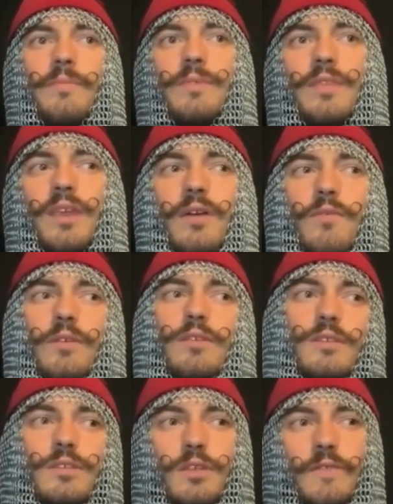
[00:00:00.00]
But then I wanted
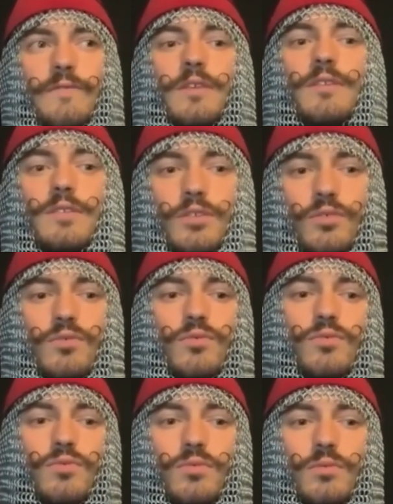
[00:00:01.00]
to shift
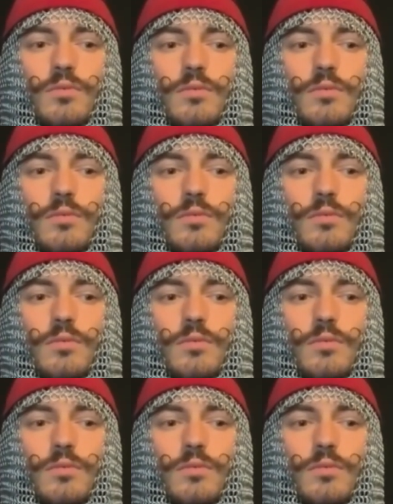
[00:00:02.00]
into